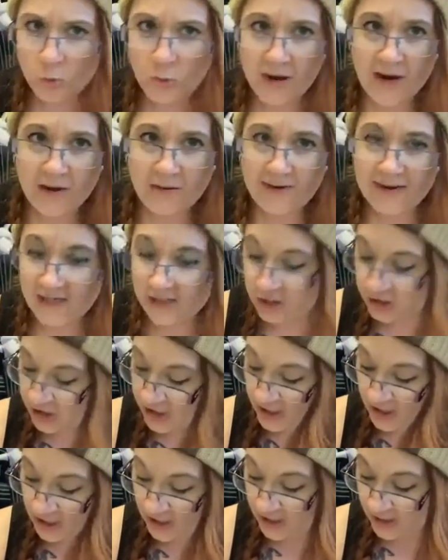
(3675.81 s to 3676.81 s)
"Where is
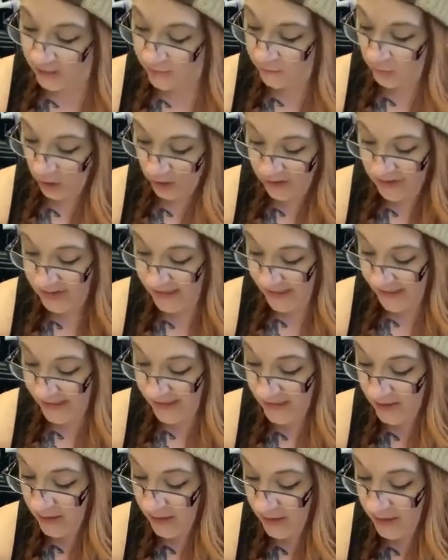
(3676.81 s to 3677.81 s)
she?" Ron
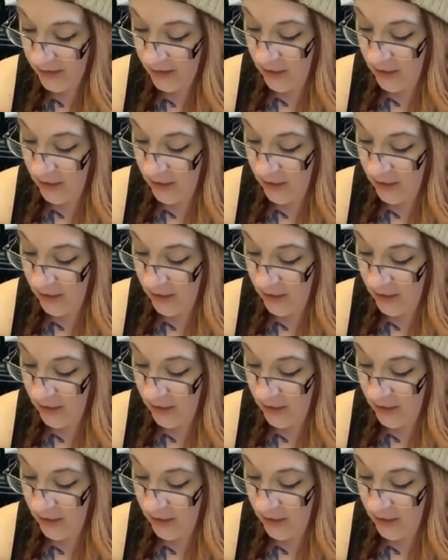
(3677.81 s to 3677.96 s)
said.